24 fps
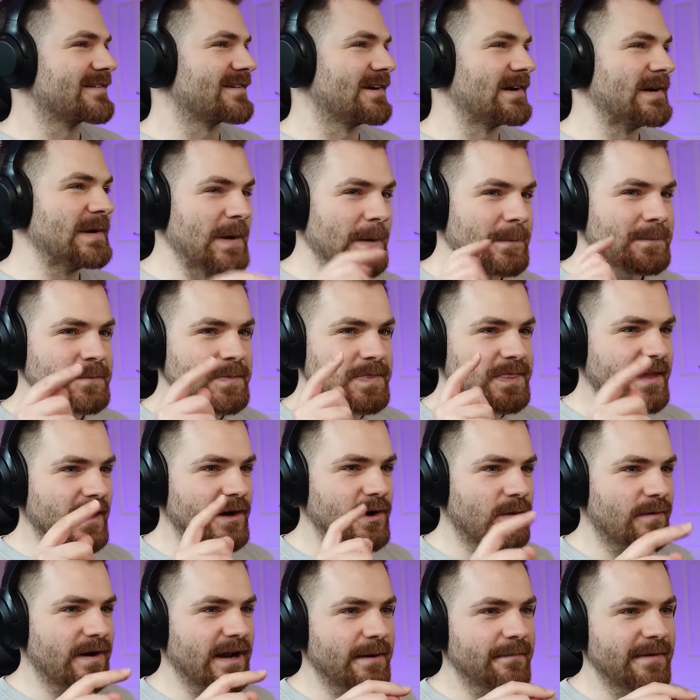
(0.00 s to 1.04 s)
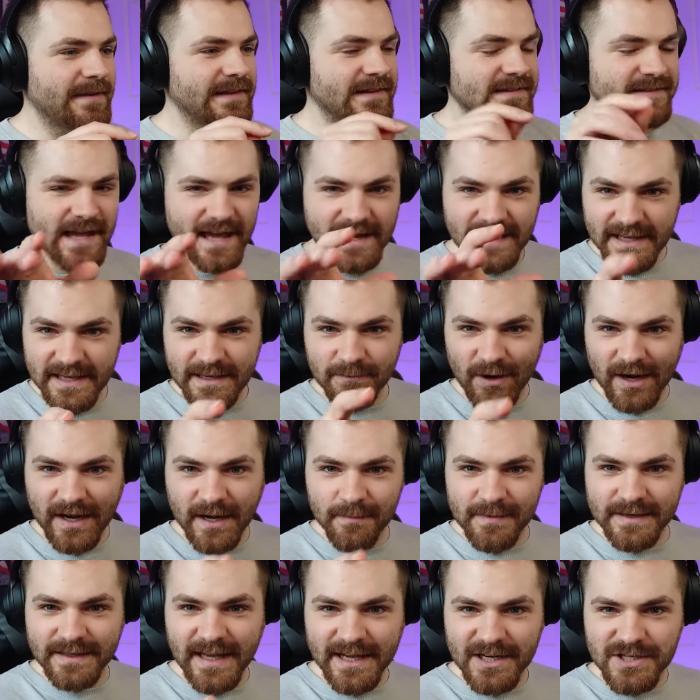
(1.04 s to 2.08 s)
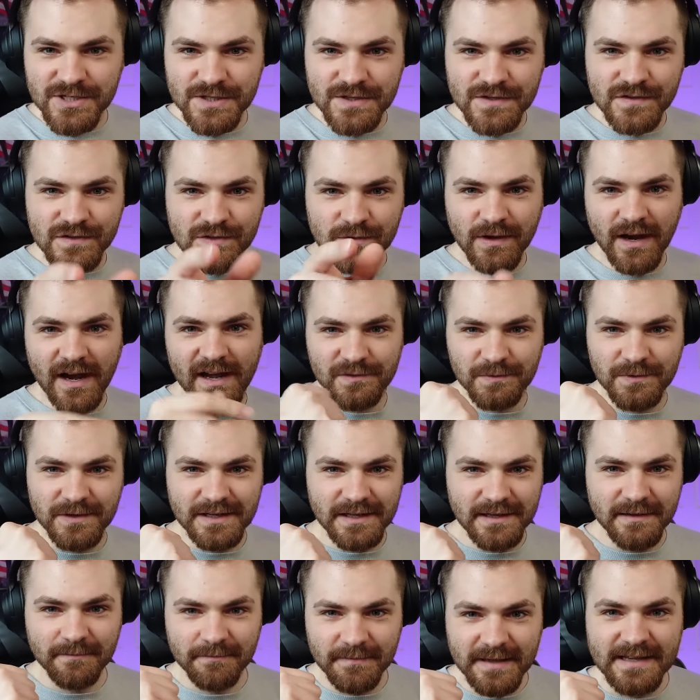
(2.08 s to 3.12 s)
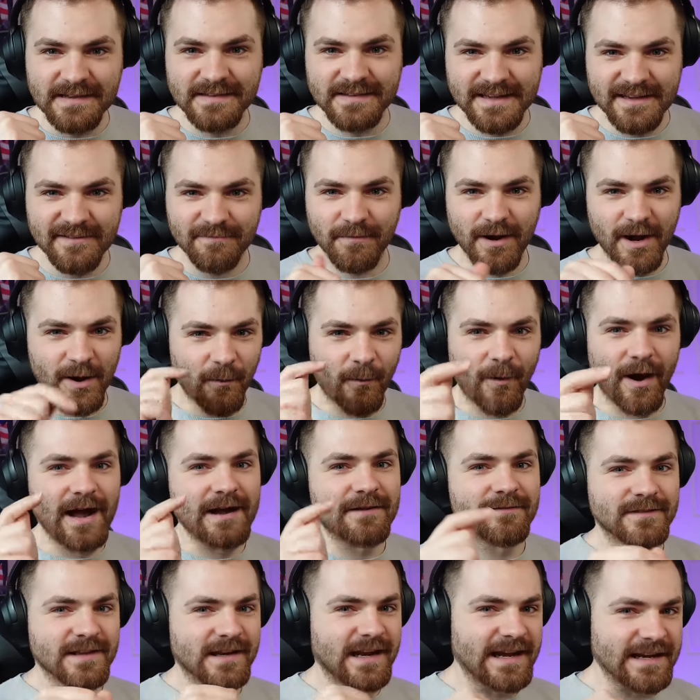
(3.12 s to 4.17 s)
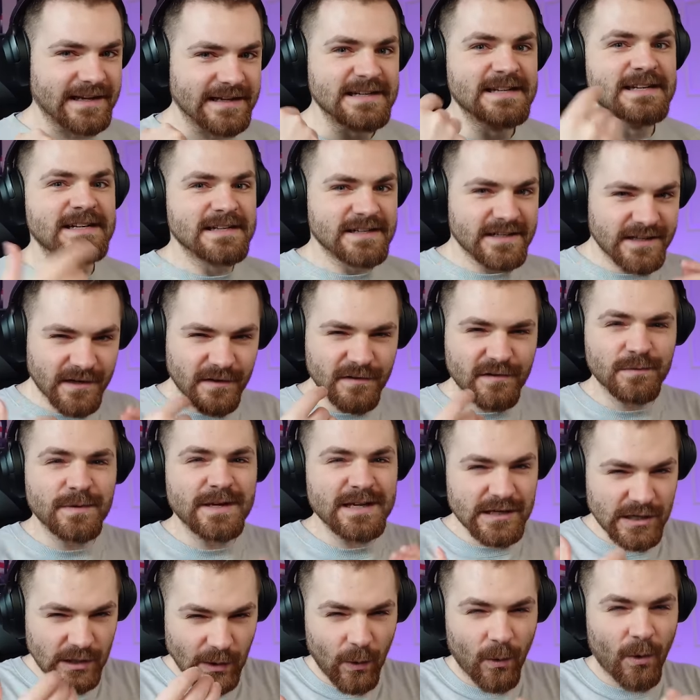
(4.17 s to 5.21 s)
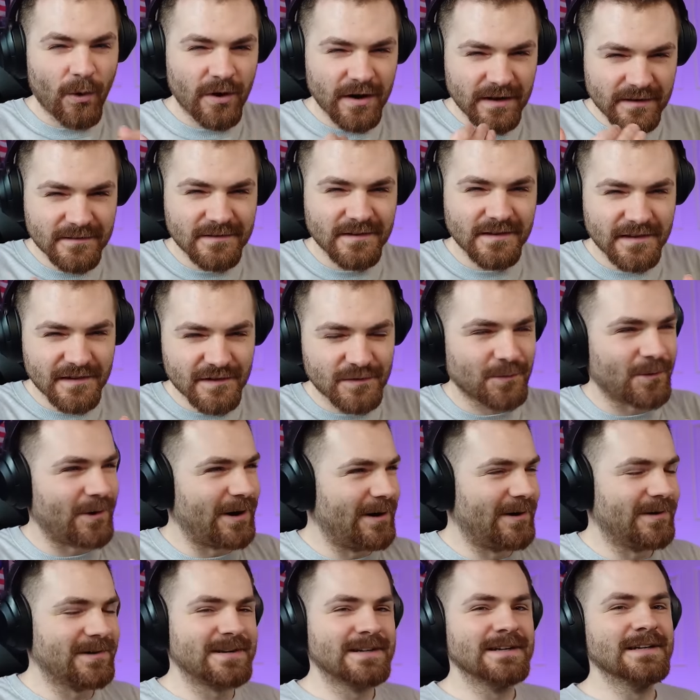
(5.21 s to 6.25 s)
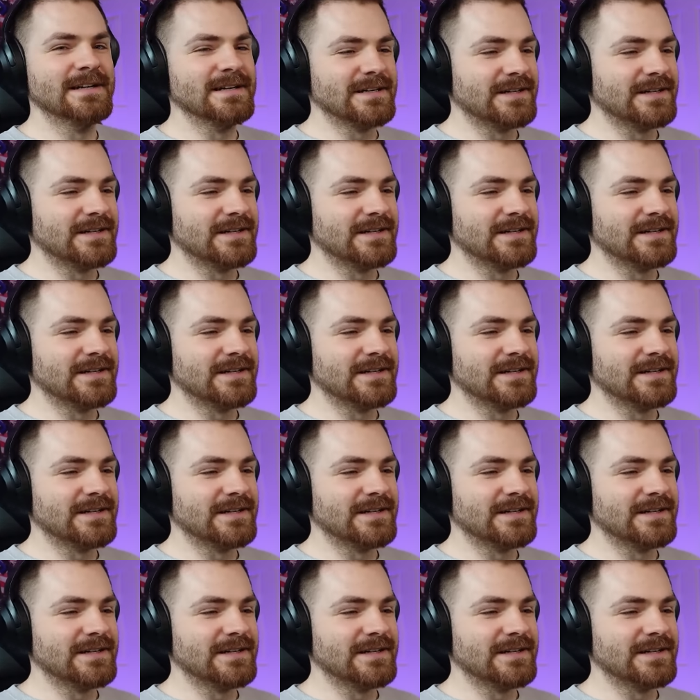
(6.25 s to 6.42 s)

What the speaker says: So I gotta recommend these. Any recommendations you guys want me to give my wife to, like, you know, so we can lure into this world?